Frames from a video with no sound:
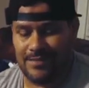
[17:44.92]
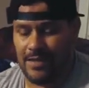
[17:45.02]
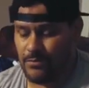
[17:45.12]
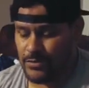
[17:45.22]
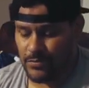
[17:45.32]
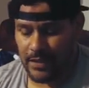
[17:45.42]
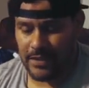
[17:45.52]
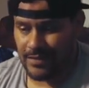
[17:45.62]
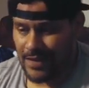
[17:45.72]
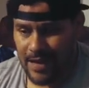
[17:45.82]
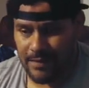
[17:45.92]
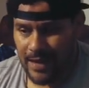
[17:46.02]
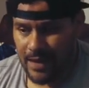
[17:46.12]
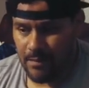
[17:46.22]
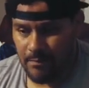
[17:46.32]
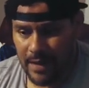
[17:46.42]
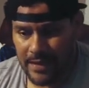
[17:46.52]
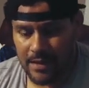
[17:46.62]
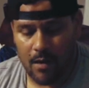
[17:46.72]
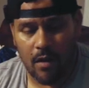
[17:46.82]
There was really not
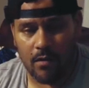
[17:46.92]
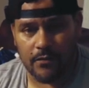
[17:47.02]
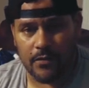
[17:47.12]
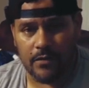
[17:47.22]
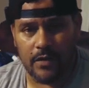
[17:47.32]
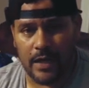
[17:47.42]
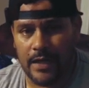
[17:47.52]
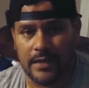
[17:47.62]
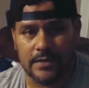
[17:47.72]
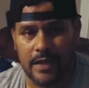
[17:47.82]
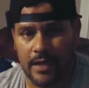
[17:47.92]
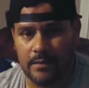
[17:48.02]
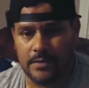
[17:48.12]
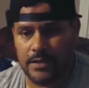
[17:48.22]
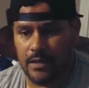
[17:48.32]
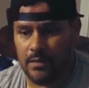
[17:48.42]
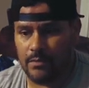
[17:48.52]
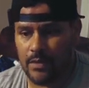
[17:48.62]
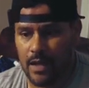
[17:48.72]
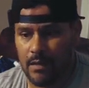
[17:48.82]
many at all for any Scibs.
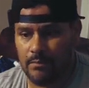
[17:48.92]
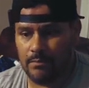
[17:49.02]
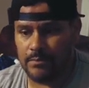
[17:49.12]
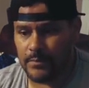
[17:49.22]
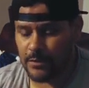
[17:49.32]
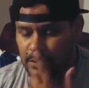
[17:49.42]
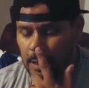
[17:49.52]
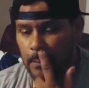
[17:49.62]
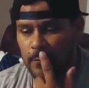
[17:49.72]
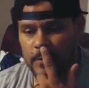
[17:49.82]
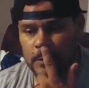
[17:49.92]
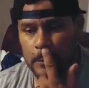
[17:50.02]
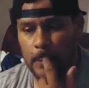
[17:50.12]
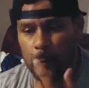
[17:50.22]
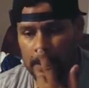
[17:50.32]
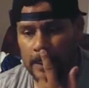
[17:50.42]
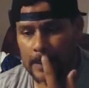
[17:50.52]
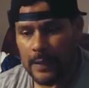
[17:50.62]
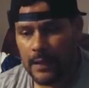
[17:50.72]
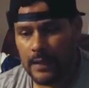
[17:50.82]
There's a couple for 2.9,
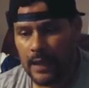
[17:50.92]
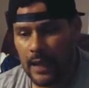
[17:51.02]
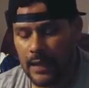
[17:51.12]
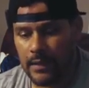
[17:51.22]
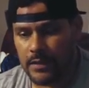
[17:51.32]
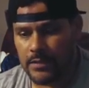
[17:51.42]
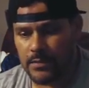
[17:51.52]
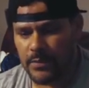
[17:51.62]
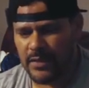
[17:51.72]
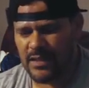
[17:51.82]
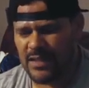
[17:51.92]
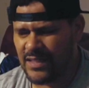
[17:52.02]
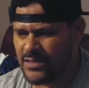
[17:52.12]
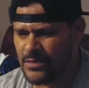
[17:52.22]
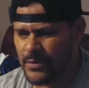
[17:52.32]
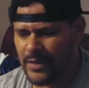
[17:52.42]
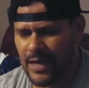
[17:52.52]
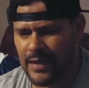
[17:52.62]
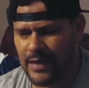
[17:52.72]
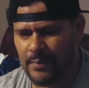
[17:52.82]
I think it's
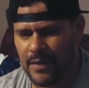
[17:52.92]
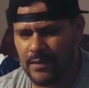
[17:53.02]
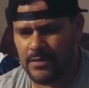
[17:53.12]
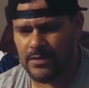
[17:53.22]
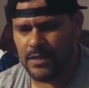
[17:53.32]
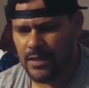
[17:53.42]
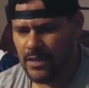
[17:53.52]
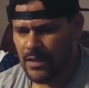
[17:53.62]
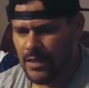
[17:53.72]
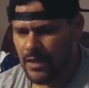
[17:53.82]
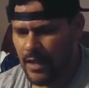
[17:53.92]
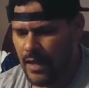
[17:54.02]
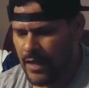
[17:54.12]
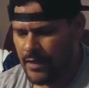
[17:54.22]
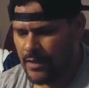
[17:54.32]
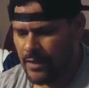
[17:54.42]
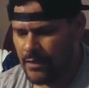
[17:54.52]
2.9 amp hours, and